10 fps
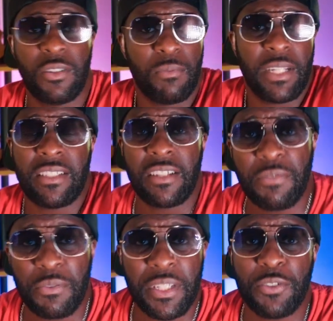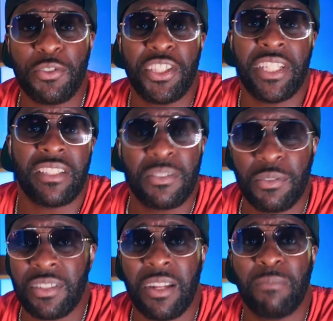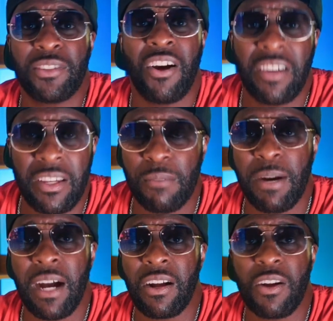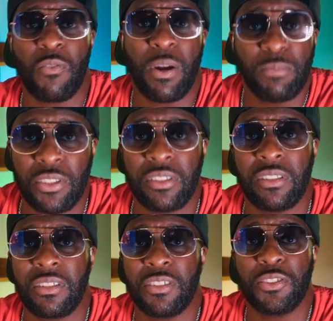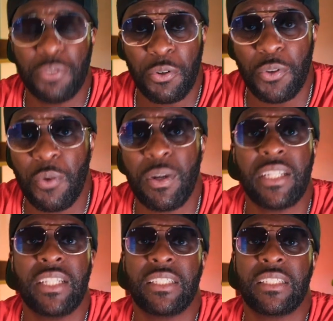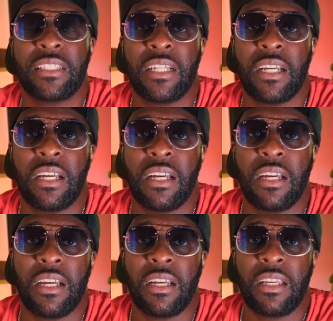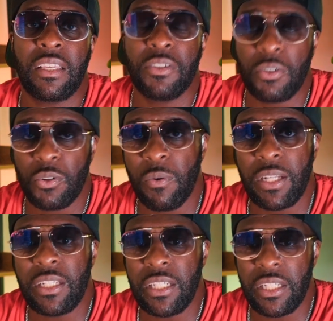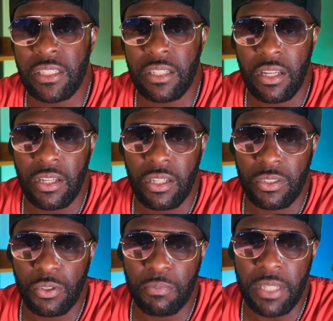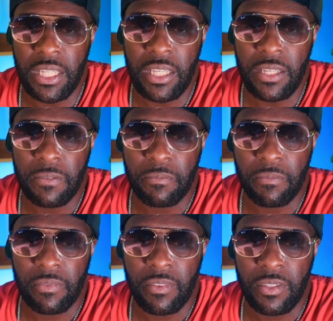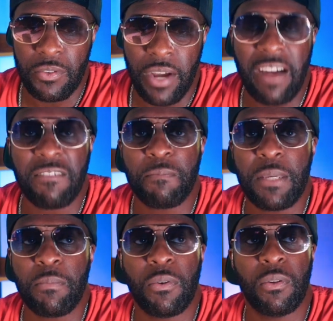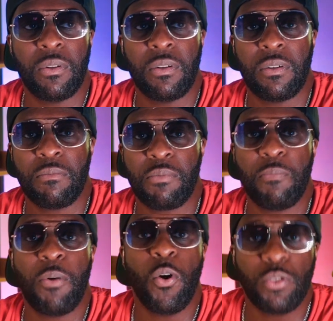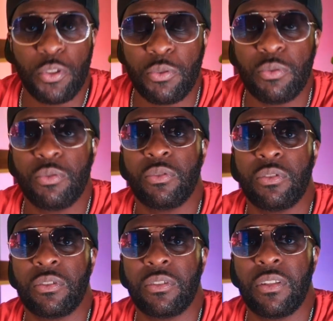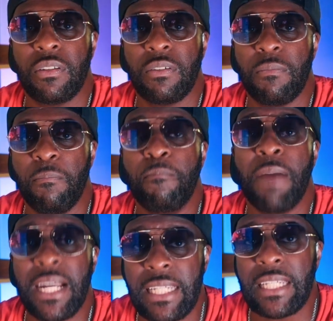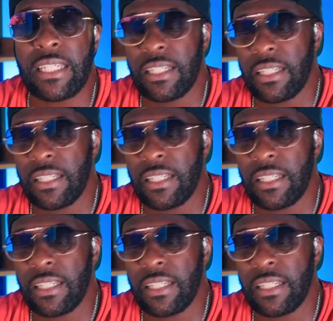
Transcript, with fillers: Nobody's offering you shit, so stop talking about corruption because you don't know what it is. You don't know what it is to be, to have people propose you money